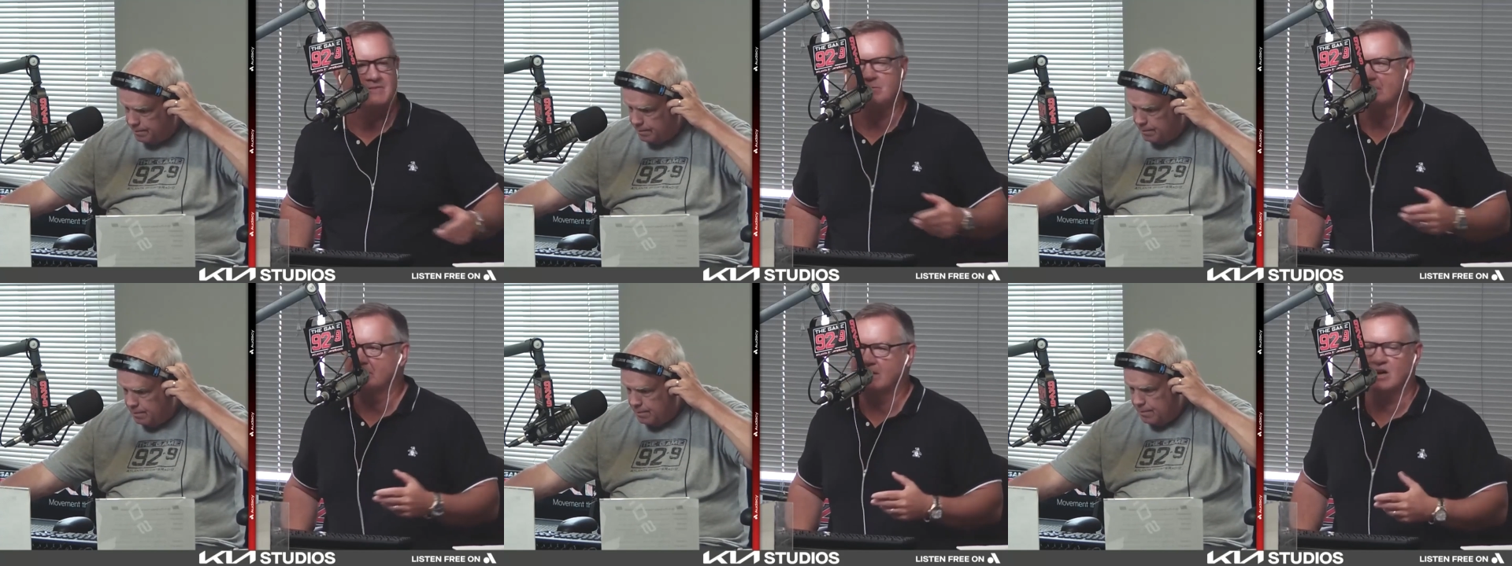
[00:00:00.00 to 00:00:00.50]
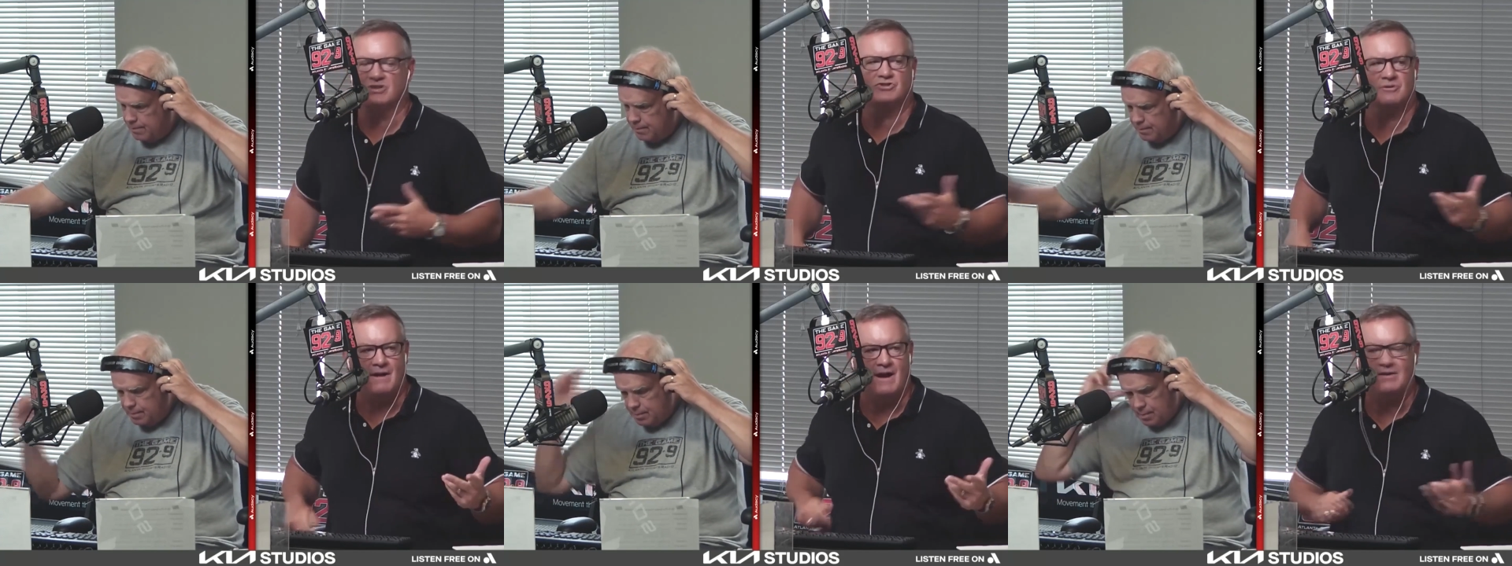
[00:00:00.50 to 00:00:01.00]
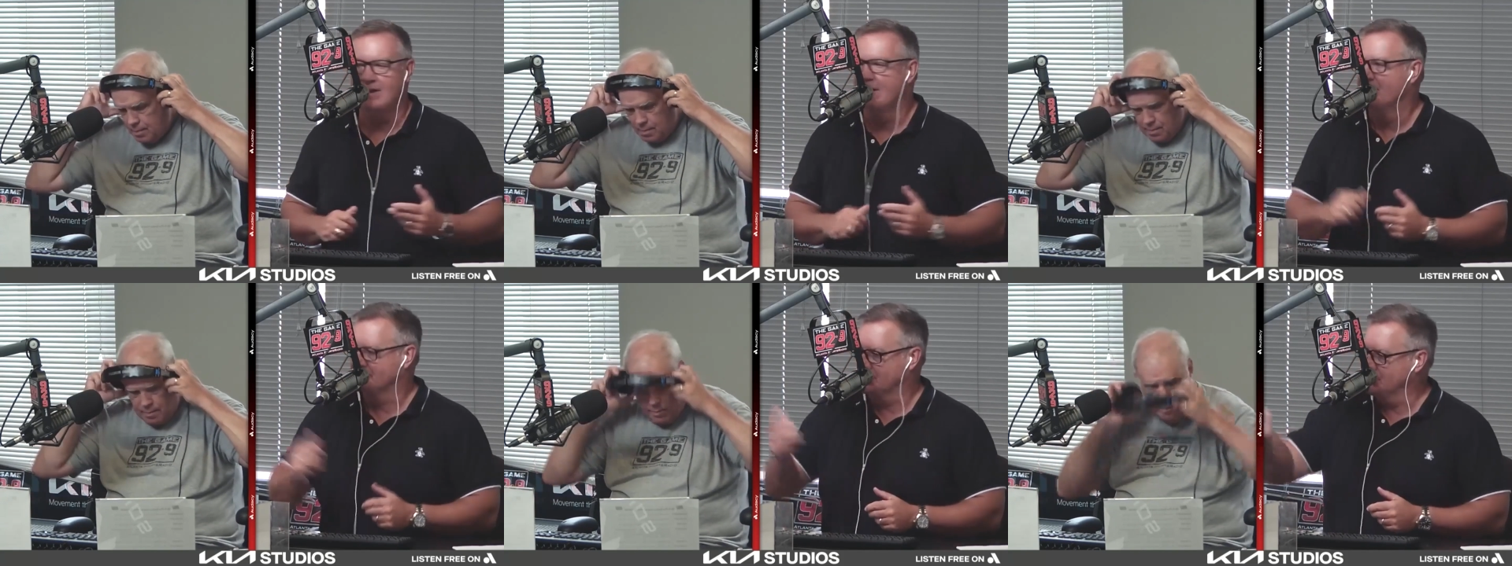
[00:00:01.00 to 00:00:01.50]
Speaker 1: will be gushing about for you
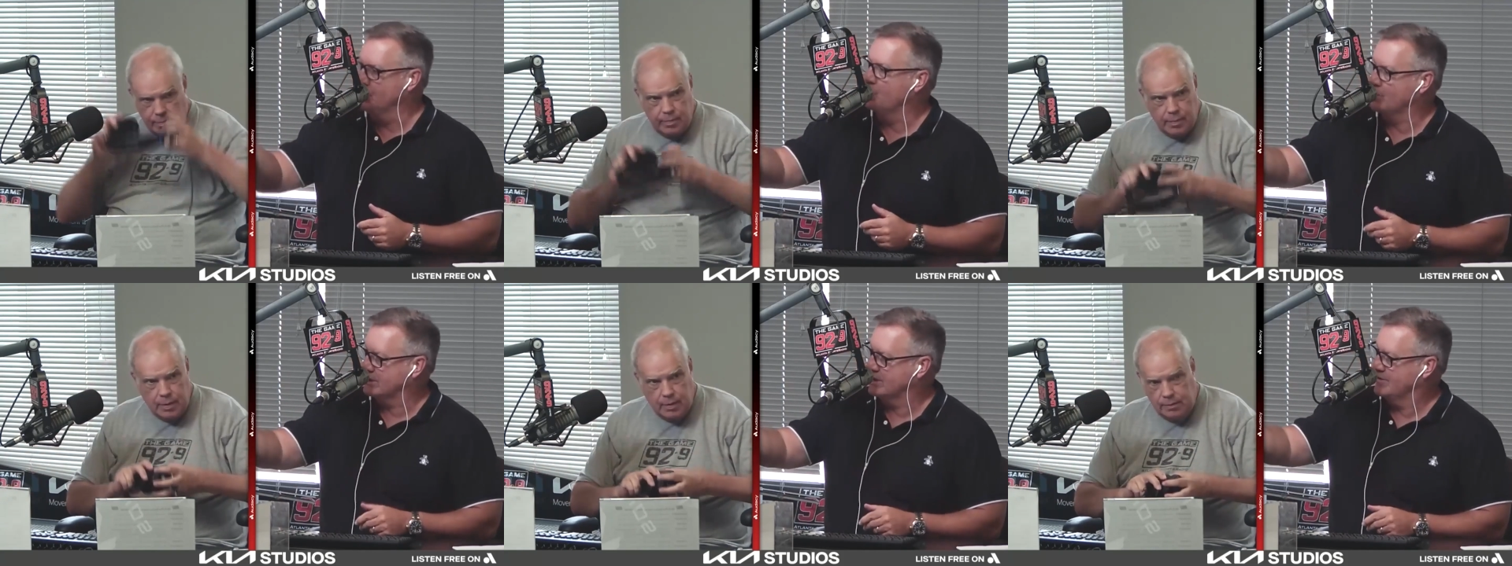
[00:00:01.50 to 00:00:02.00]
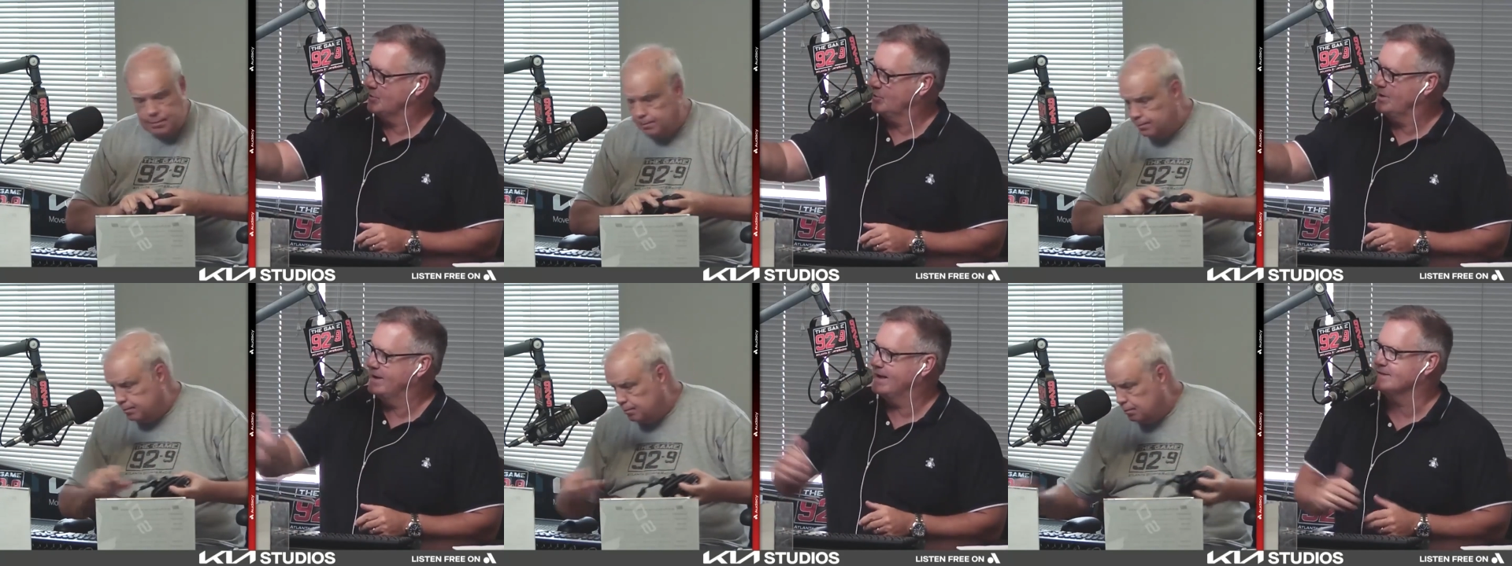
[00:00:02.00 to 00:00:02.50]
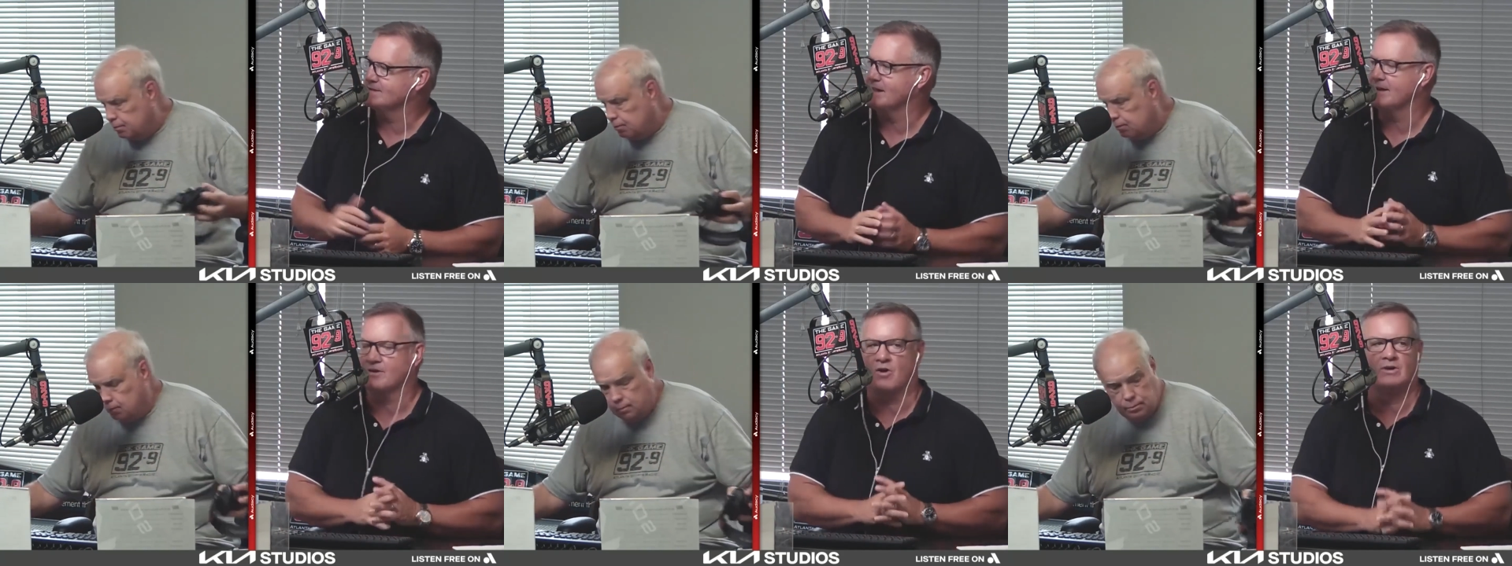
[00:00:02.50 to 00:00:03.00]
working on the weekends, and then Carl and
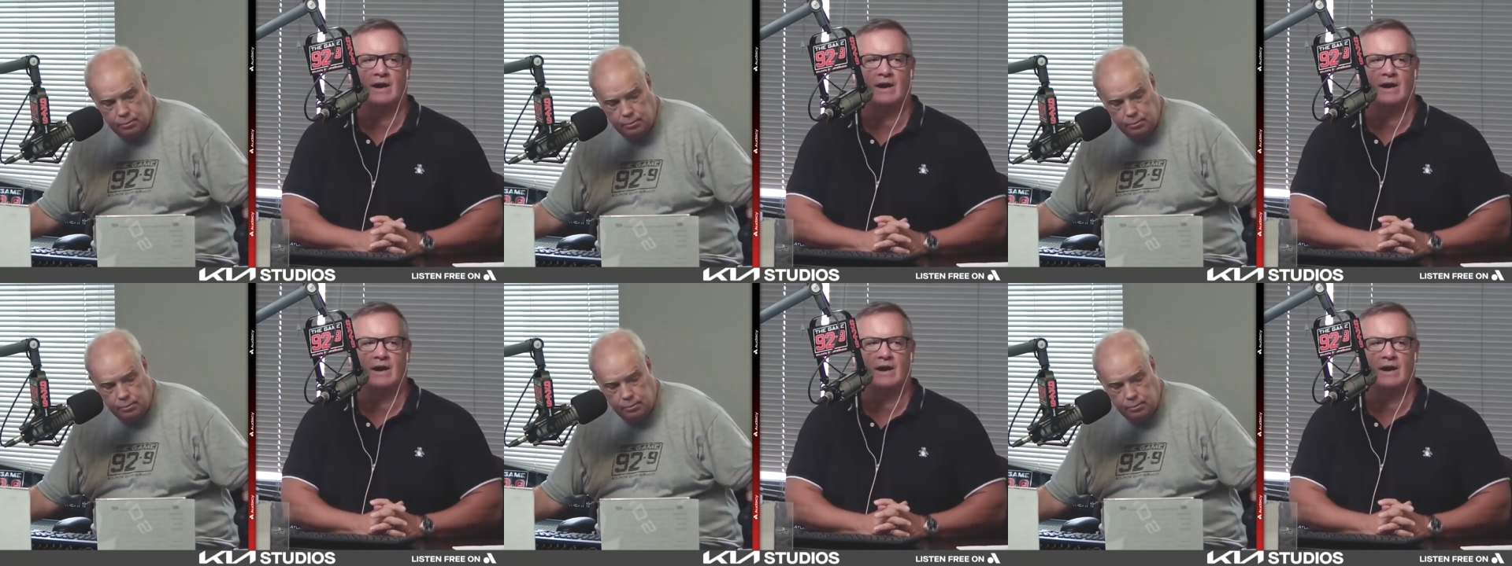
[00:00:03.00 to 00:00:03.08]
I on